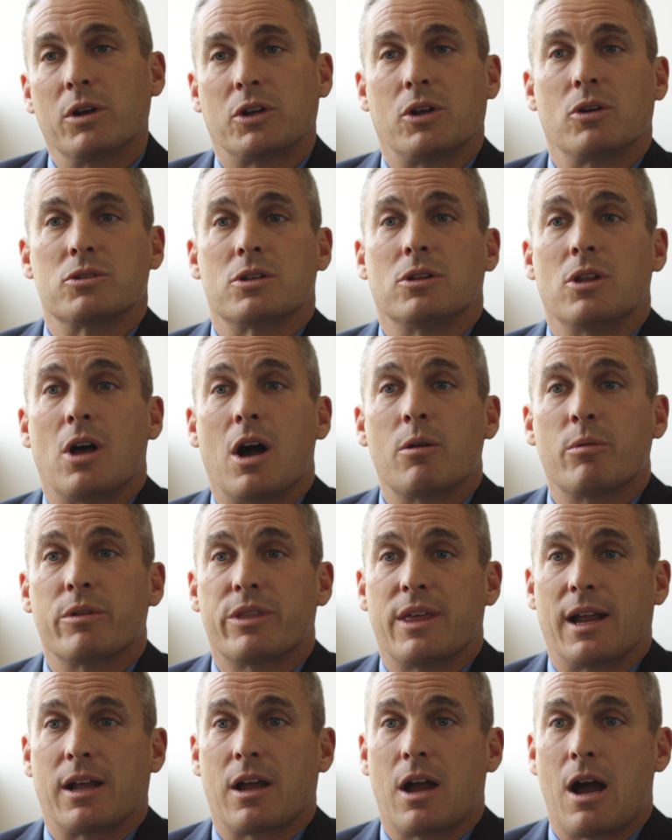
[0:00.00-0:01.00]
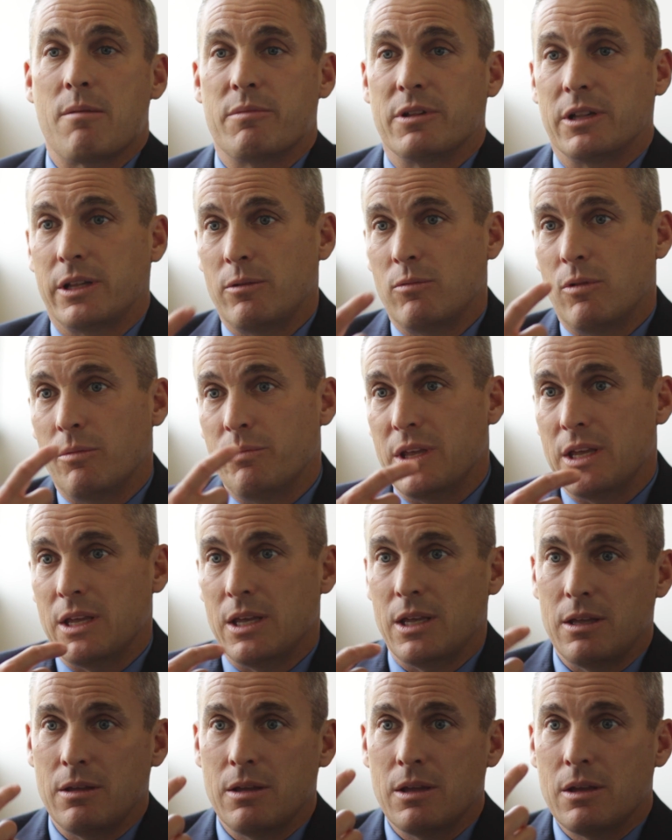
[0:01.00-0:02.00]
What goes along with that commonly will
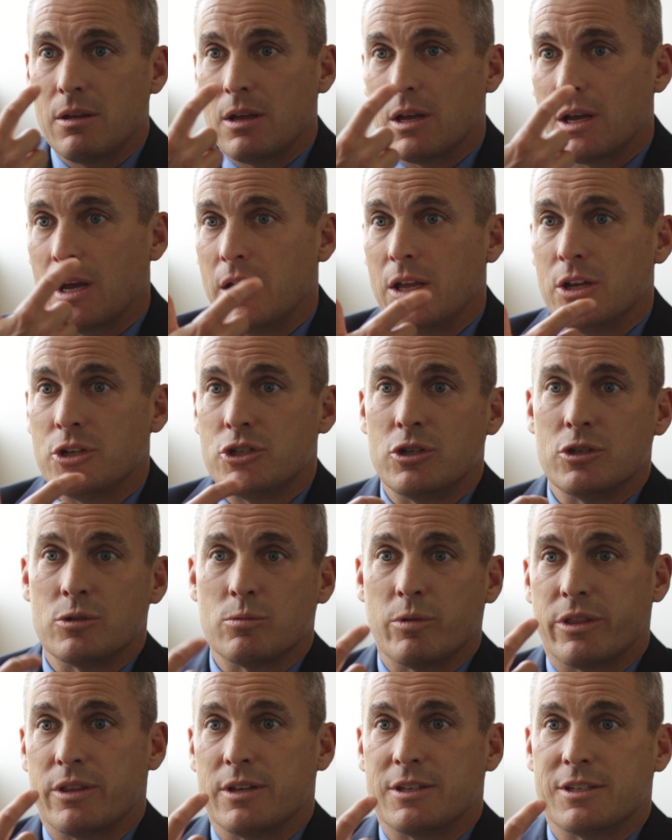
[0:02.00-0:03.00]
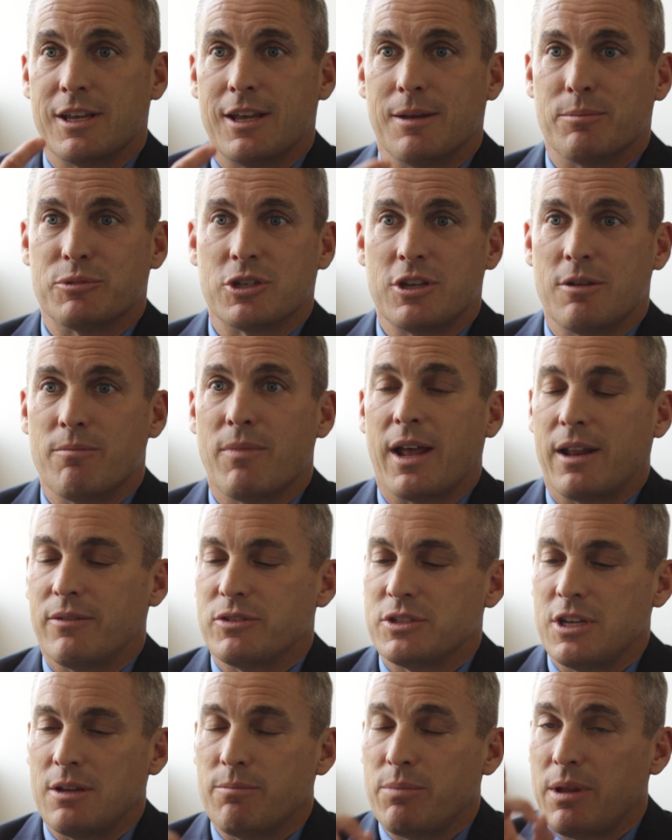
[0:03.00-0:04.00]
be issues with the tip. So you might
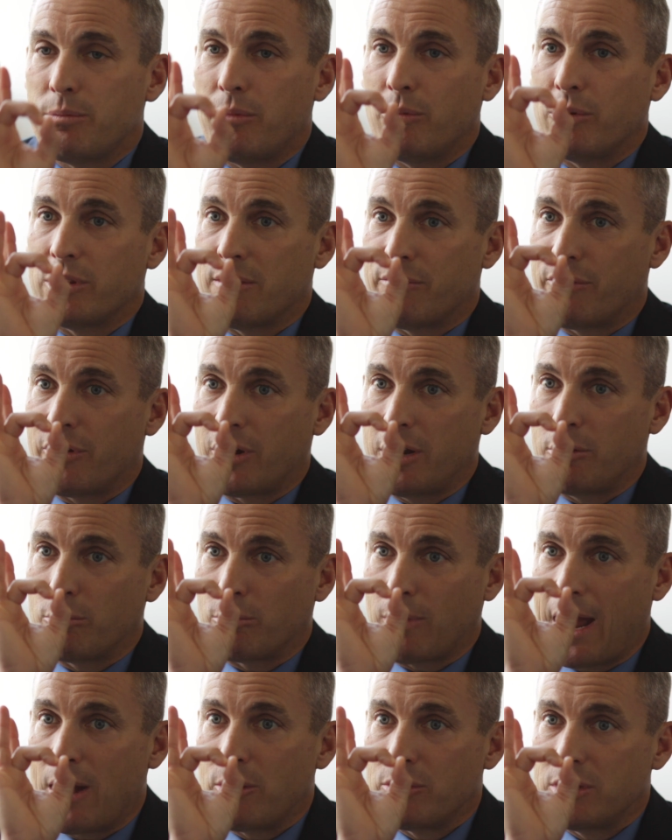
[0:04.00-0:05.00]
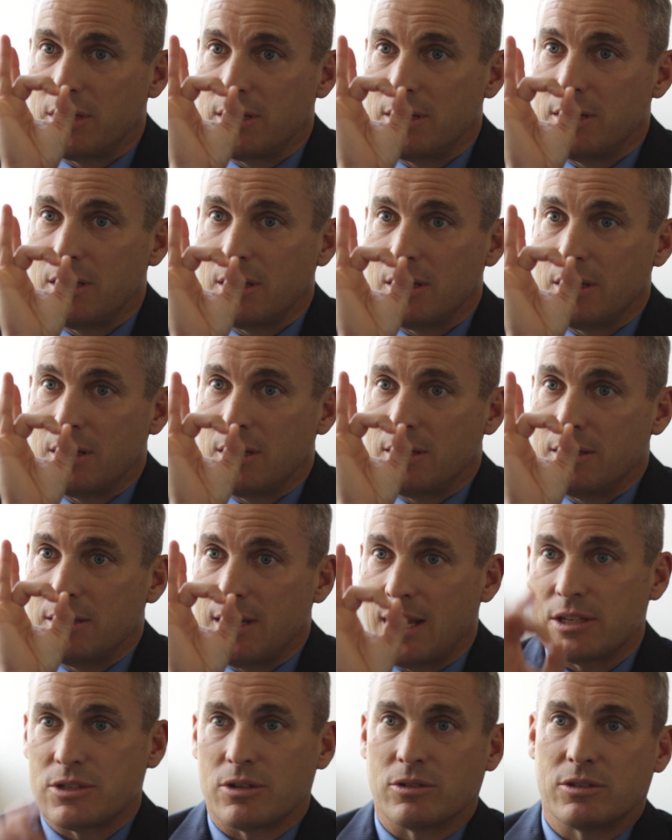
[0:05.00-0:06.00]
have seen people with a very rounded
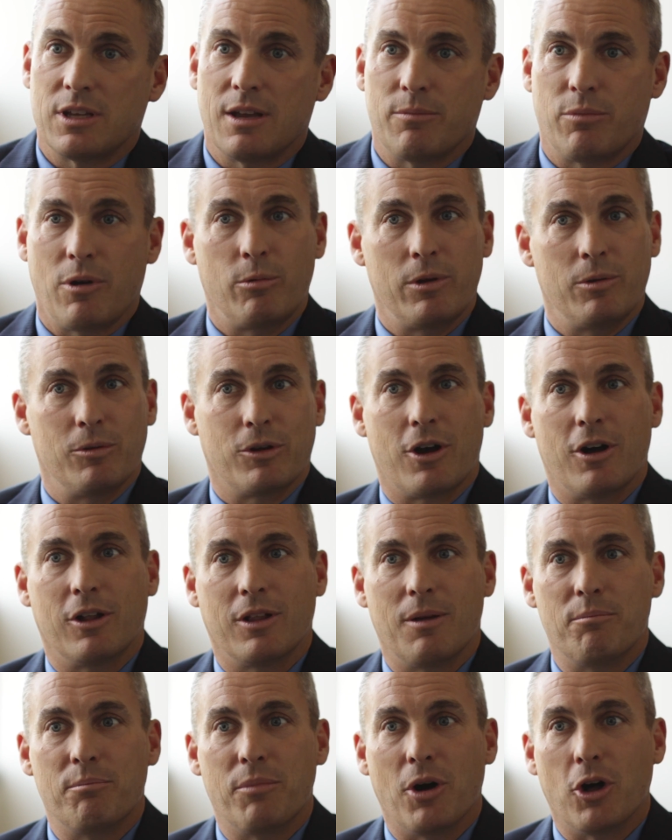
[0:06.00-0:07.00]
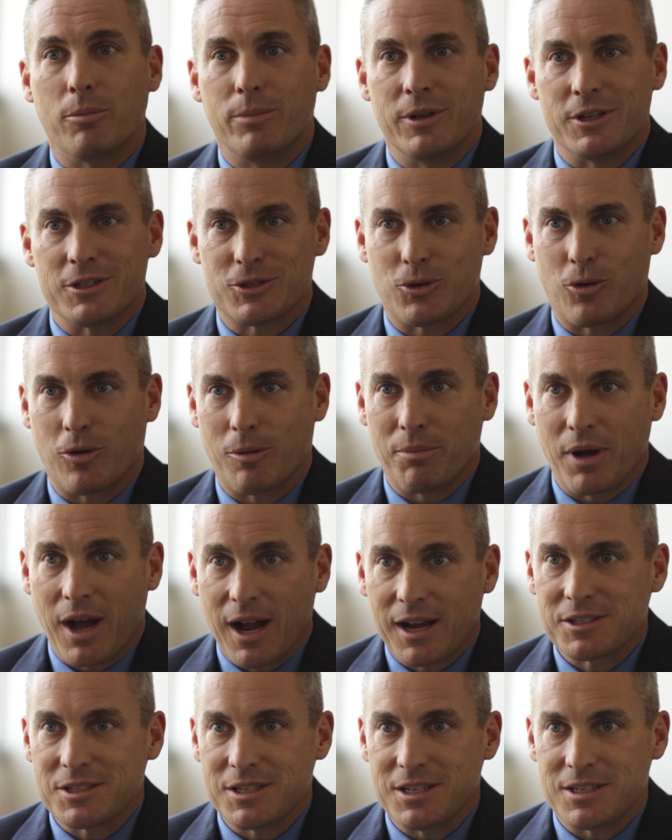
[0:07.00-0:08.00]
nasal tip, what we would call a bulbous or
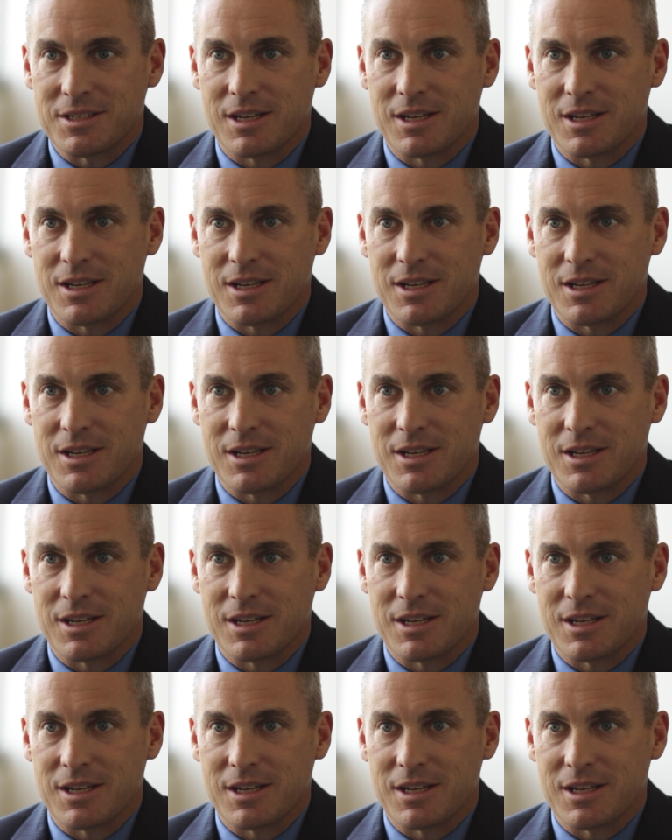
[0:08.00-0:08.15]
boxy